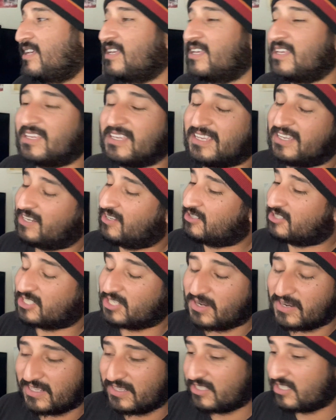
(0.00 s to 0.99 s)

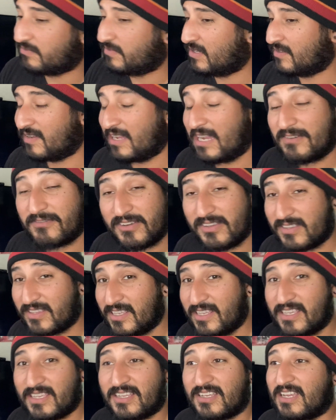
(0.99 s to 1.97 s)
Showing a little bit of
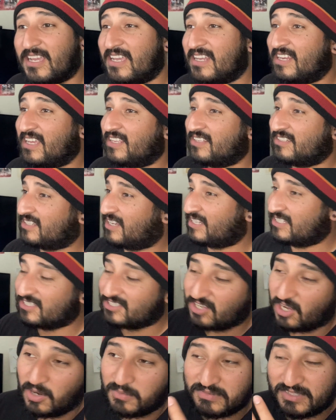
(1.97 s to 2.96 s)
everything. And I
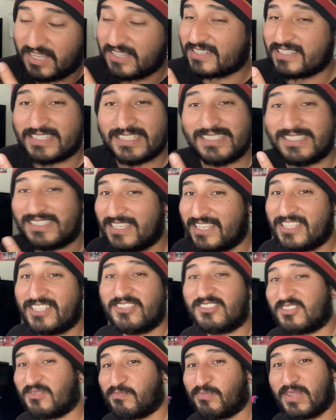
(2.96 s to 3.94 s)
just hope Duncan
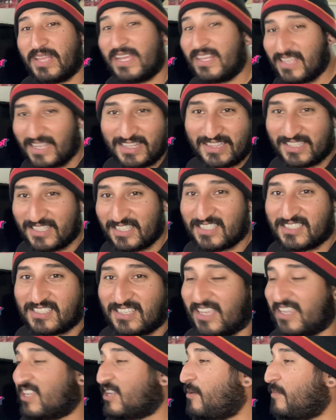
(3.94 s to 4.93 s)
continues to play like this.
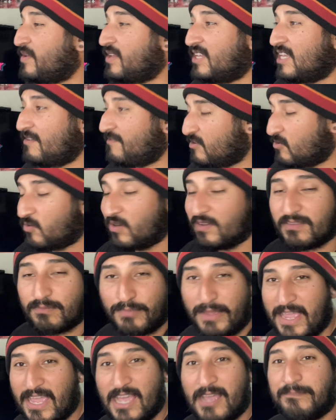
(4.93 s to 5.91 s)
Like, even with
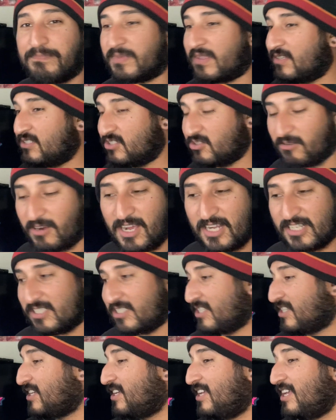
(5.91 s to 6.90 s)
Bam,
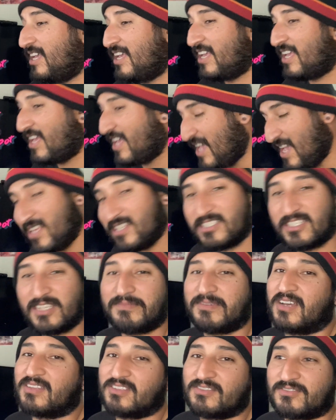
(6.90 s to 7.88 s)
Dragic, and
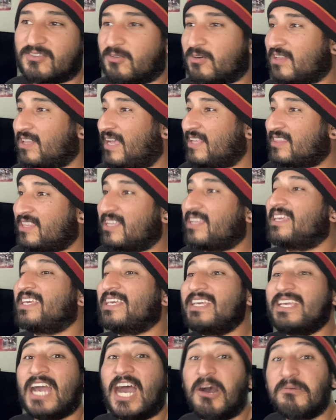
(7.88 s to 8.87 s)
Jimmy on the court, I think
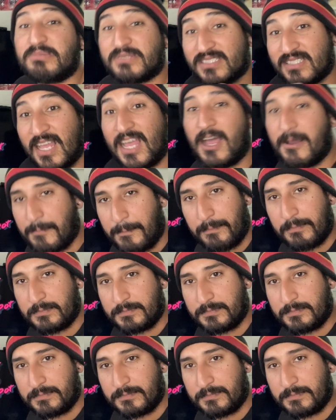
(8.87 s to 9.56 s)
he helps them